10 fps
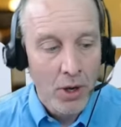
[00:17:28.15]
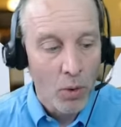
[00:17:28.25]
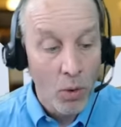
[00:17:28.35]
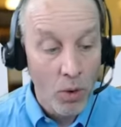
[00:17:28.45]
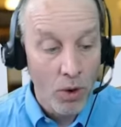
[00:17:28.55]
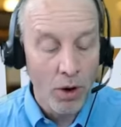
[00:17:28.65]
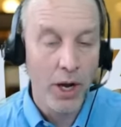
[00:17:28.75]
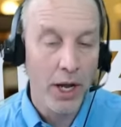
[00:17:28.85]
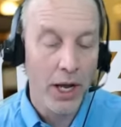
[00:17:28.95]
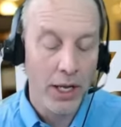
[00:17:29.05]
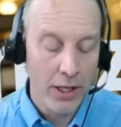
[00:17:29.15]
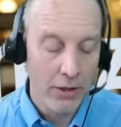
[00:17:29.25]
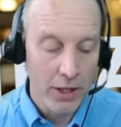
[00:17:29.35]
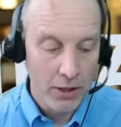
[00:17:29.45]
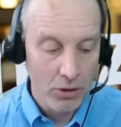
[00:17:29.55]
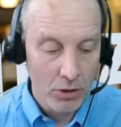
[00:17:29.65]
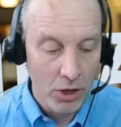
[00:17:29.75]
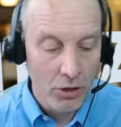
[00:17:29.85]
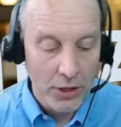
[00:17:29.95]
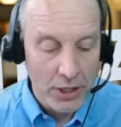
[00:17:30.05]
Or the
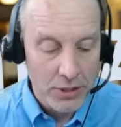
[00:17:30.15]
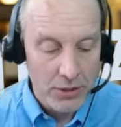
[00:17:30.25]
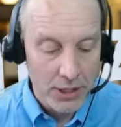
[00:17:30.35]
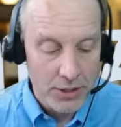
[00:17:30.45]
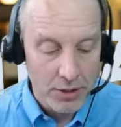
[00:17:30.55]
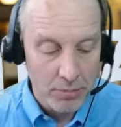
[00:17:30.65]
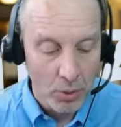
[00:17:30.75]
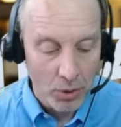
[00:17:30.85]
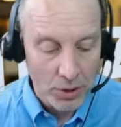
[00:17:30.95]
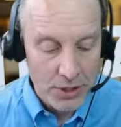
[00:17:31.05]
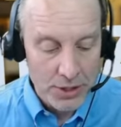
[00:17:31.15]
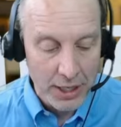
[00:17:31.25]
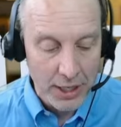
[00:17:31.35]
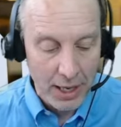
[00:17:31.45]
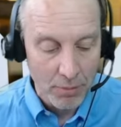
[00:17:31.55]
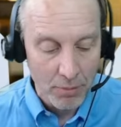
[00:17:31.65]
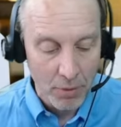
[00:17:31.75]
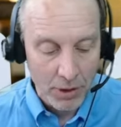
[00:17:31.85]
other thing is that's important is that a